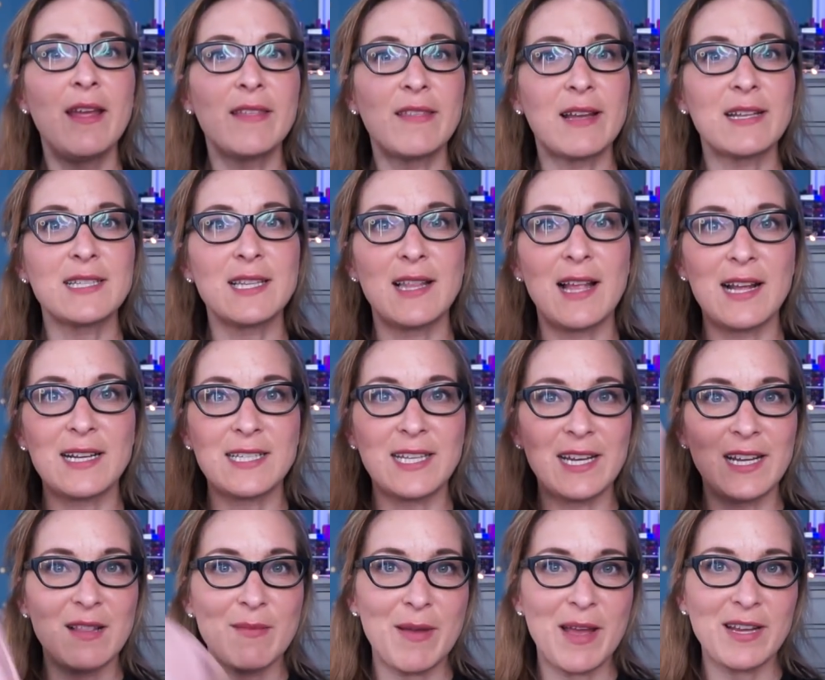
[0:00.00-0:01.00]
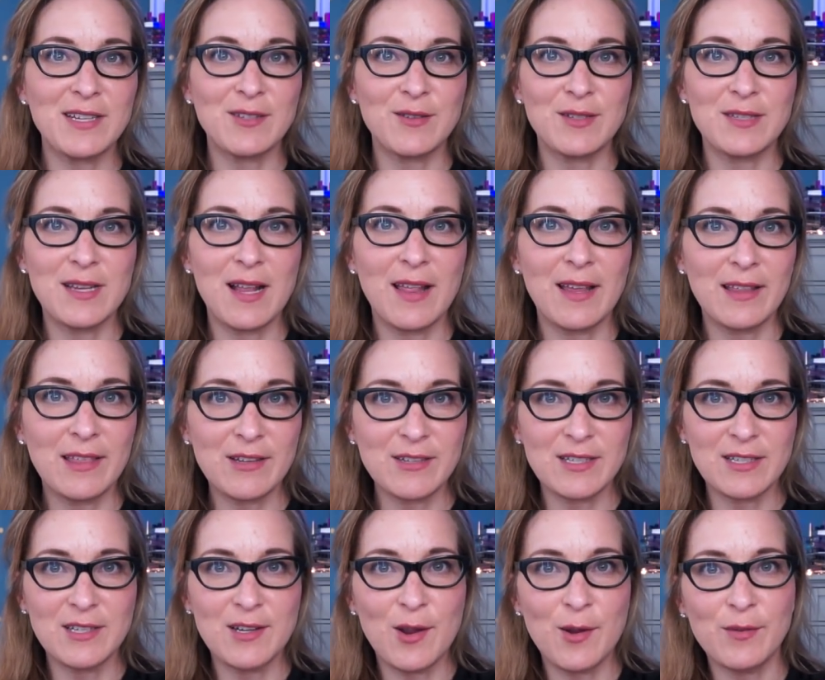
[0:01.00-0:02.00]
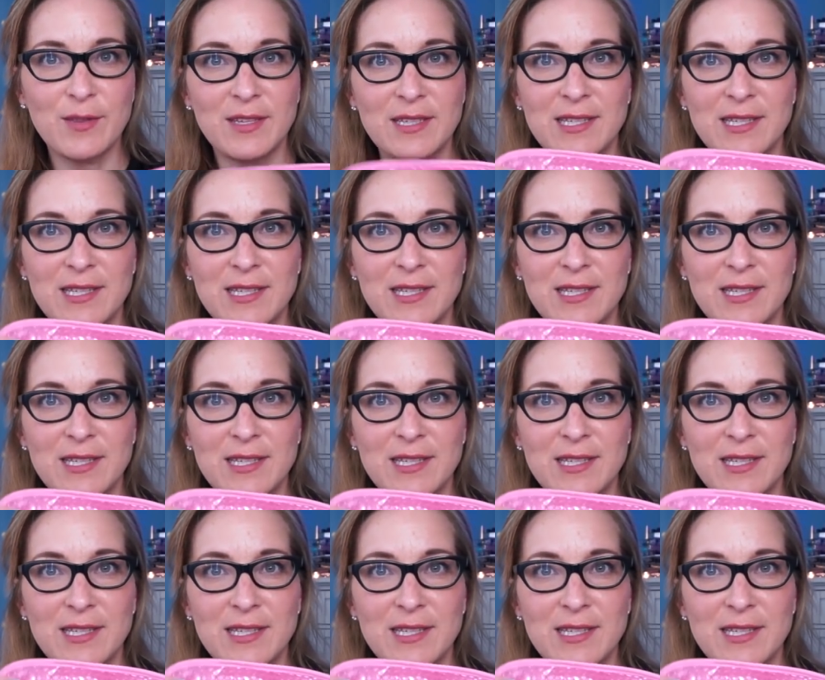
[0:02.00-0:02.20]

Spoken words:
That's the last thing in the bag, so it's not like there's a note